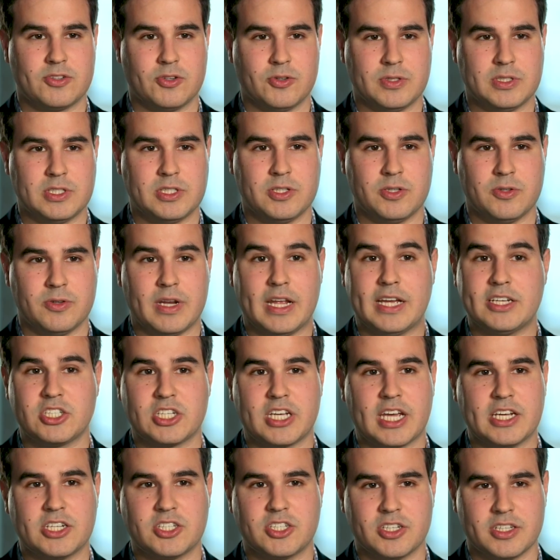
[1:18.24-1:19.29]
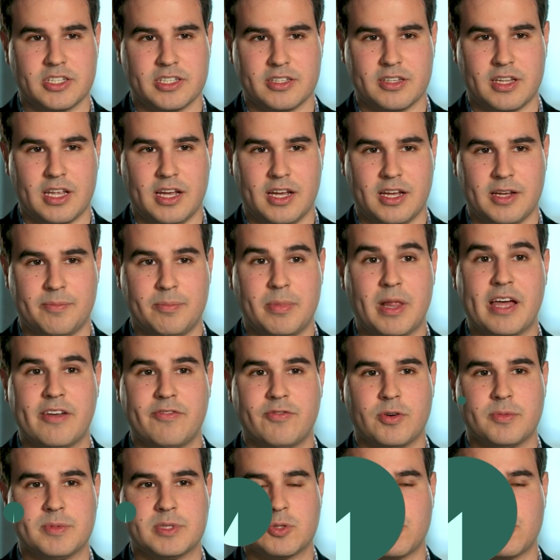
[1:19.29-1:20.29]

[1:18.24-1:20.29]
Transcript: grew into an educational uh, platform